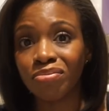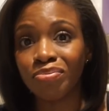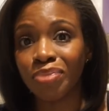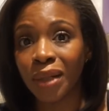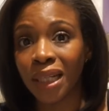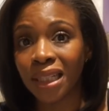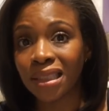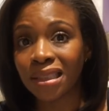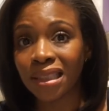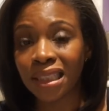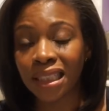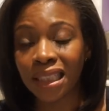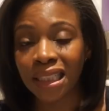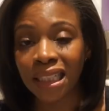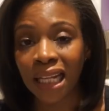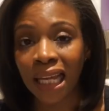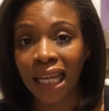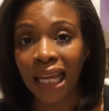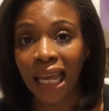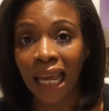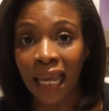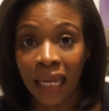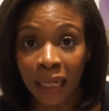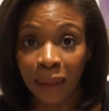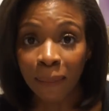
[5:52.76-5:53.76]
basically
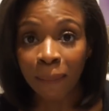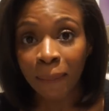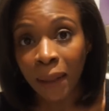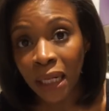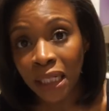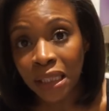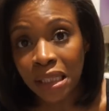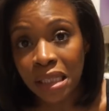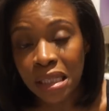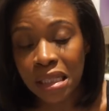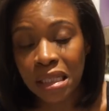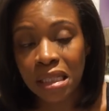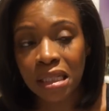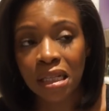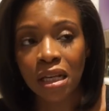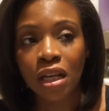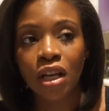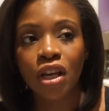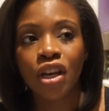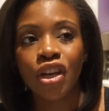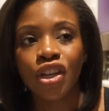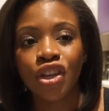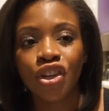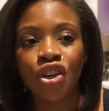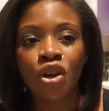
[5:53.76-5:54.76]
like 8 months,
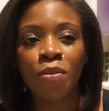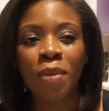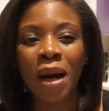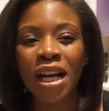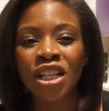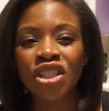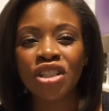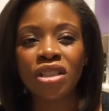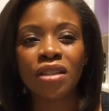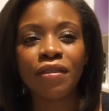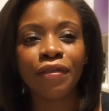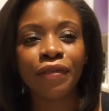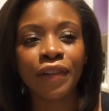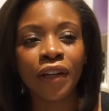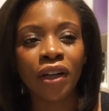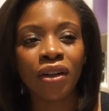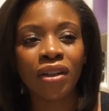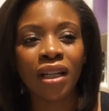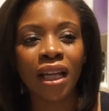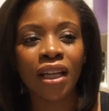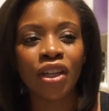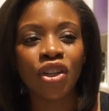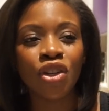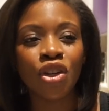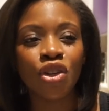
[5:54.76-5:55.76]
you know, but I just felt like,